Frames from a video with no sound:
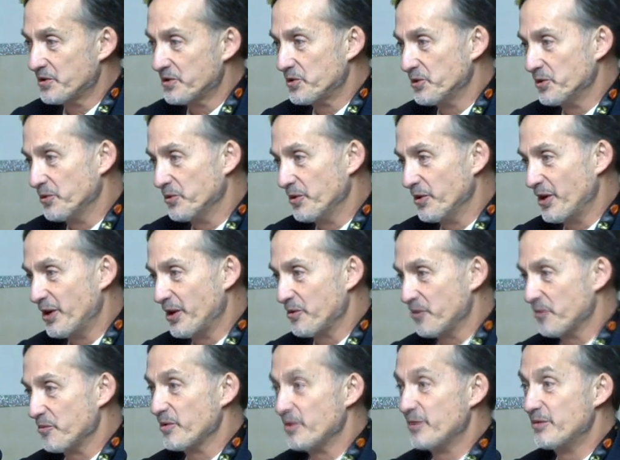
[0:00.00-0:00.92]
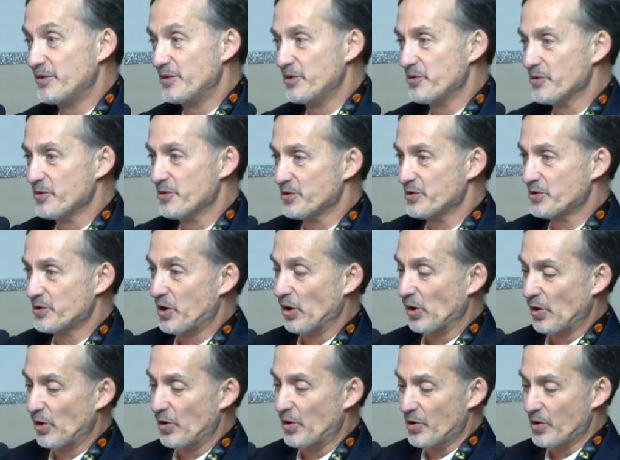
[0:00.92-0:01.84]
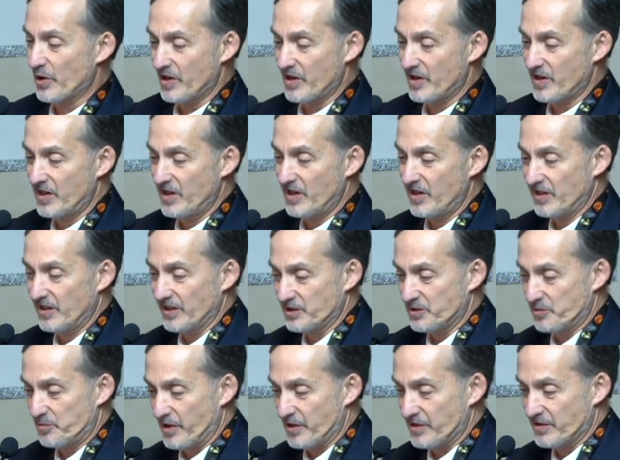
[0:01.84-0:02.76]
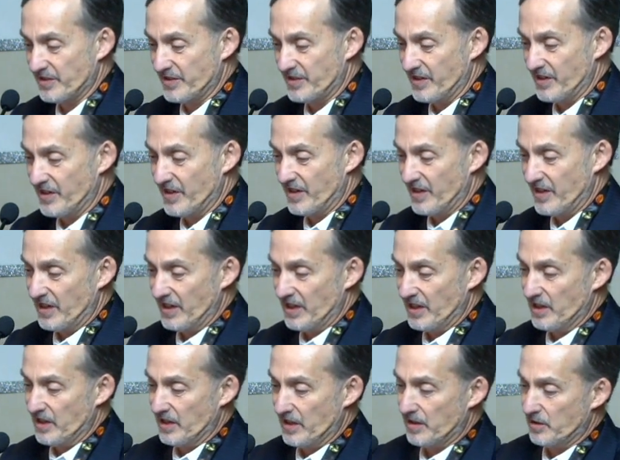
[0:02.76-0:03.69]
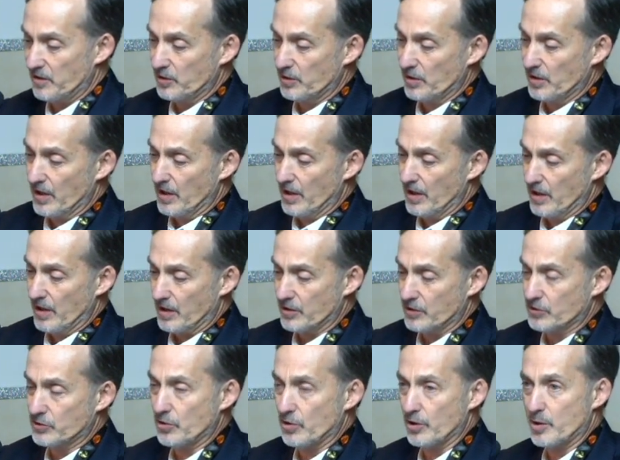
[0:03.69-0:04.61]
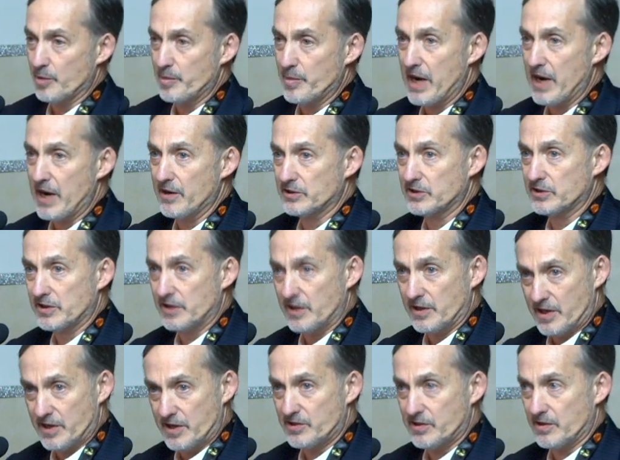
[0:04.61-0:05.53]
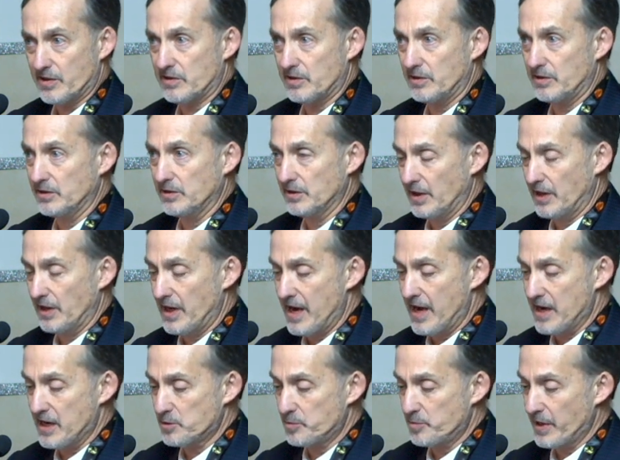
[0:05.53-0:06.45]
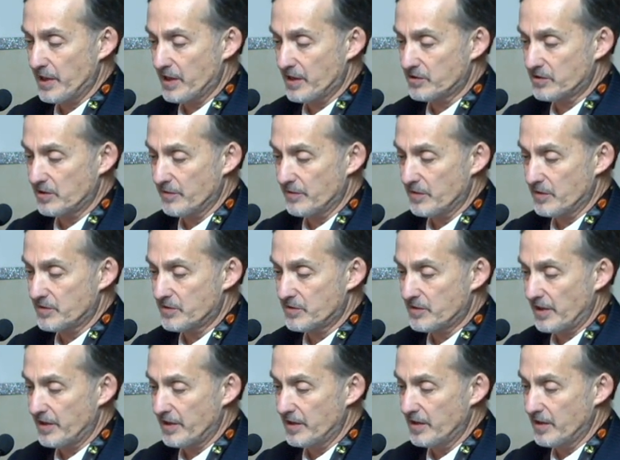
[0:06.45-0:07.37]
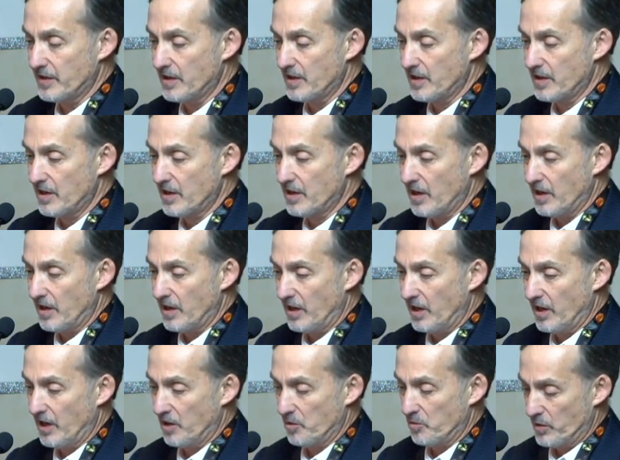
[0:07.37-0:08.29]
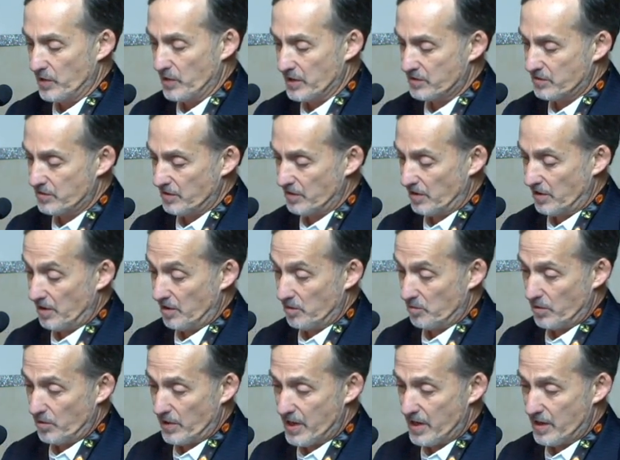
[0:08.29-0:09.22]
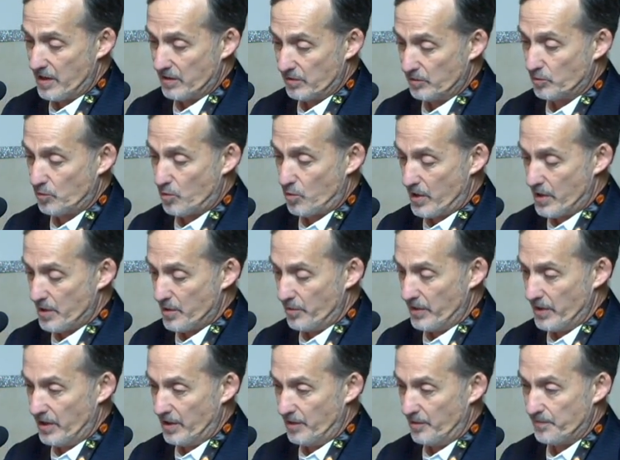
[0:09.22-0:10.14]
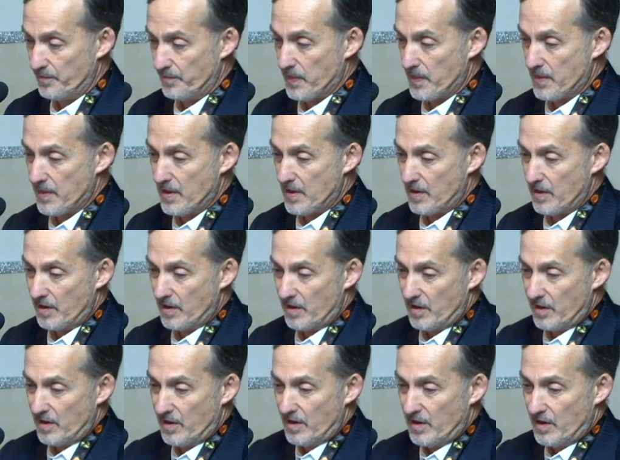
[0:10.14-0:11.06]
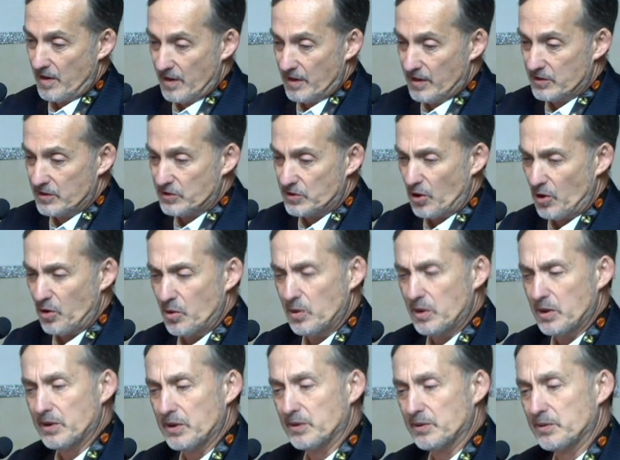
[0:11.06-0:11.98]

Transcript: to reviewers galore, especially concerned about statistical aspects of the study, which were handled quite well. So,